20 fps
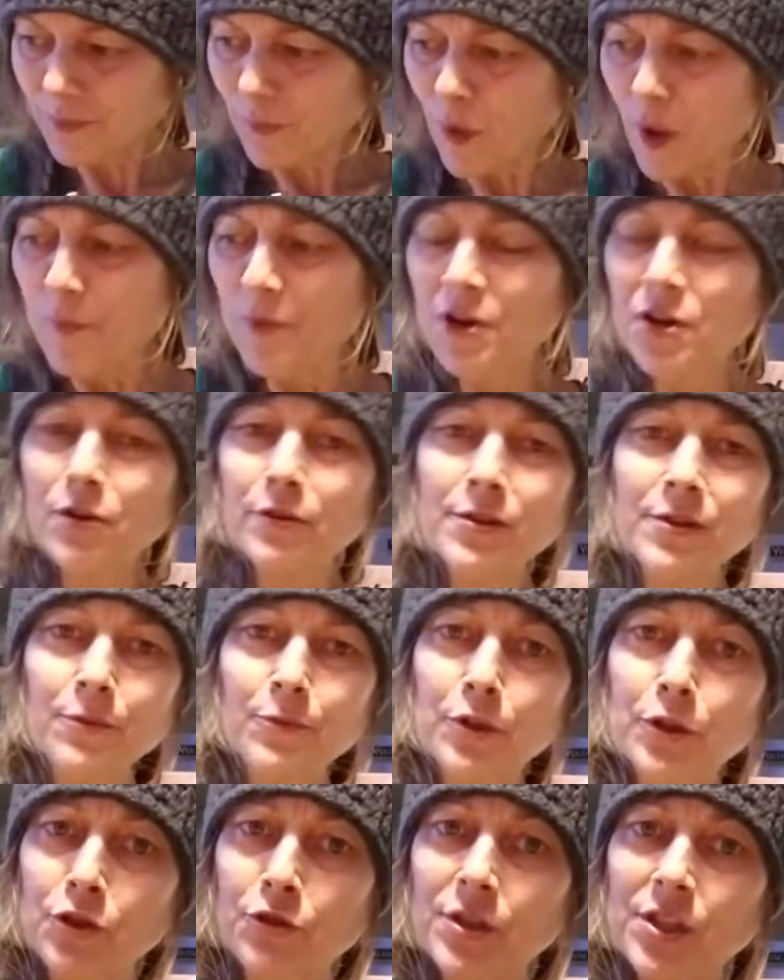But
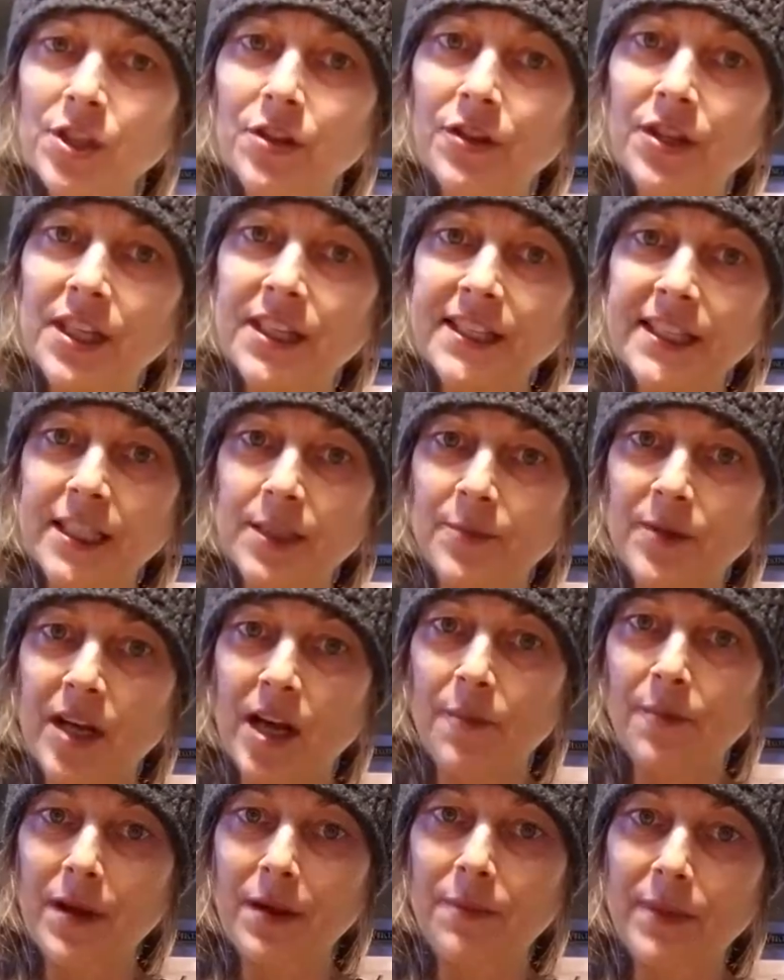nutritional yeast has
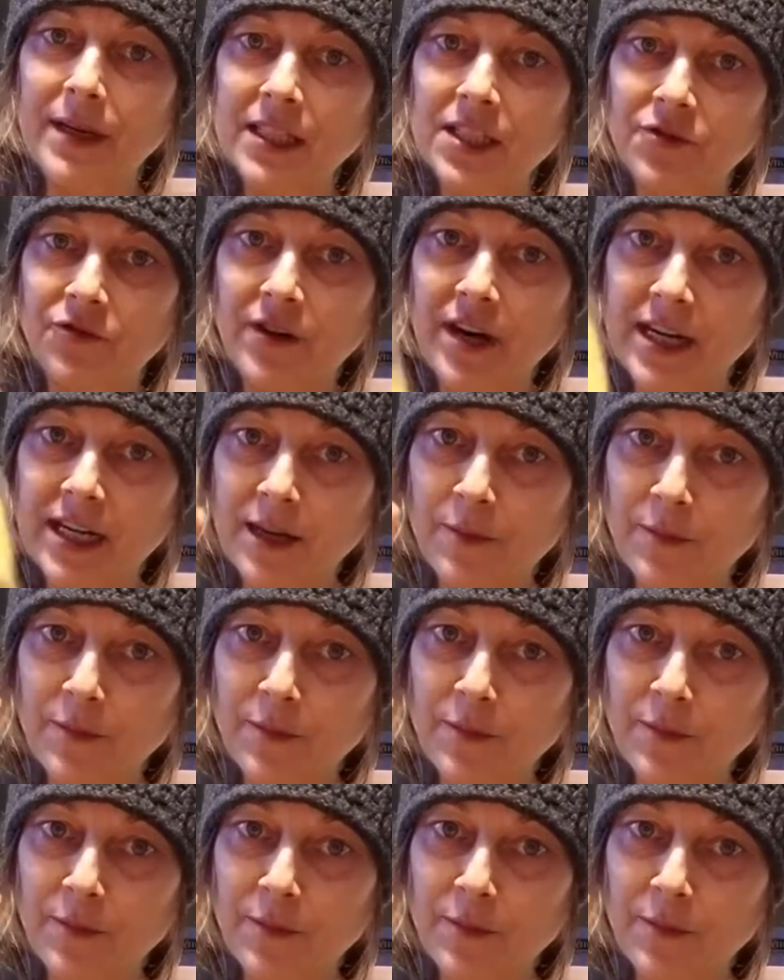become my best friend,